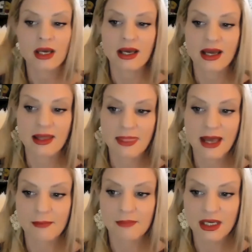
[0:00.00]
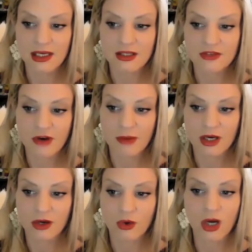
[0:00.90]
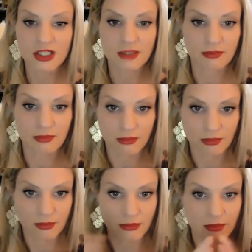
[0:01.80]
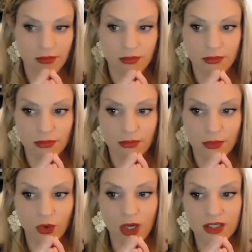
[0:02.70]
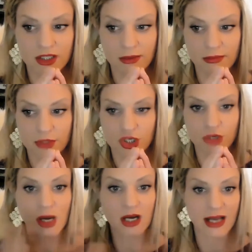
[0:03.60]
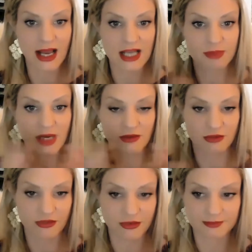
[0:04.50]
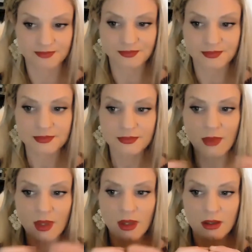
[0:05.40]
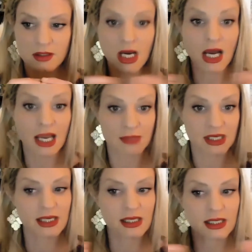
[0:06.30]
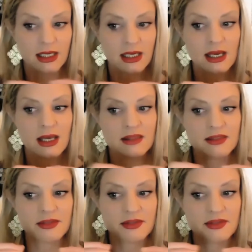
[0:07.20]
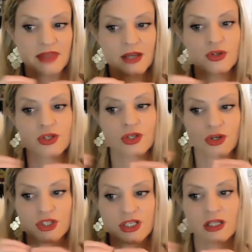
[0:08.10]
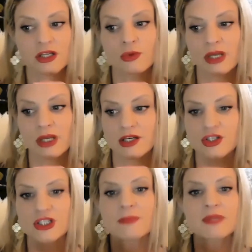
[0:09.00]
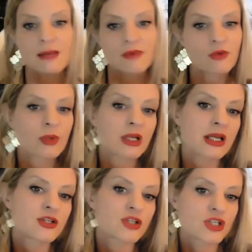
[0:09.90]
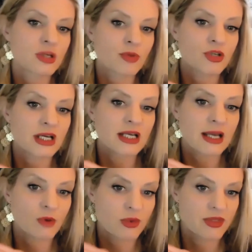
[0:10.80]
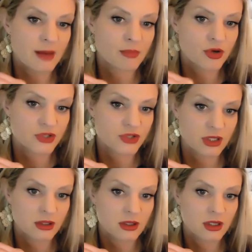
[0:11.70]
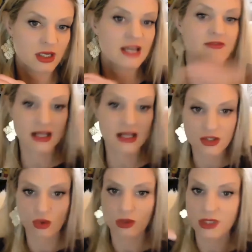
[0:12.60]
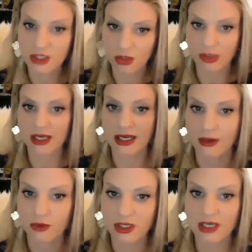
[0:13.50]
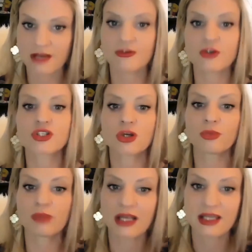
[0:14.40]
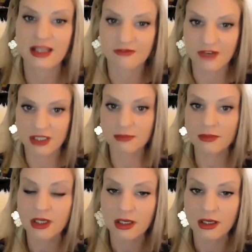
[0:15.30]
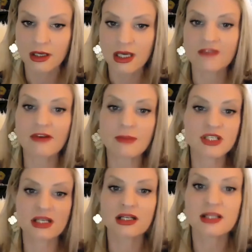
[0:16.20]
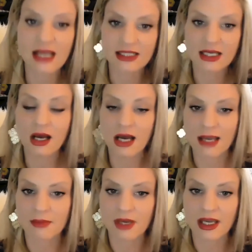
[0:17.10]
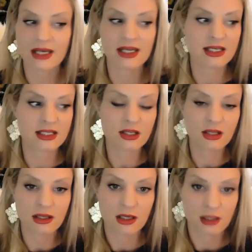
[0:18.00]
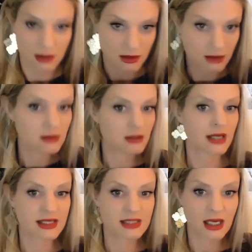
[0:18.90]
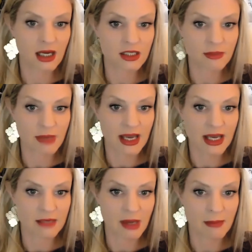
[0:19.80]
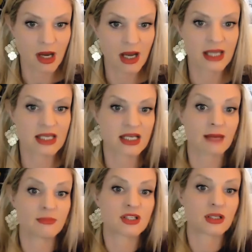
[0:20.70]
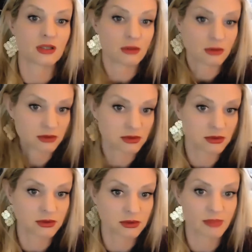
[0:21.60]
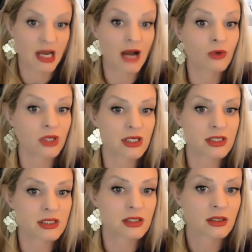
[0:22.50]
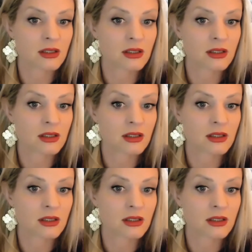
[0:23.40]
and that means from a quantum shamanic aspect of time and healing, that you're still in a relation, some type of a relationship or dynamic with that person. If that story's still playing out, if you're still playing that victim, if I'm still in that time and he still has that gun to my head in my mind and I'm still powerless,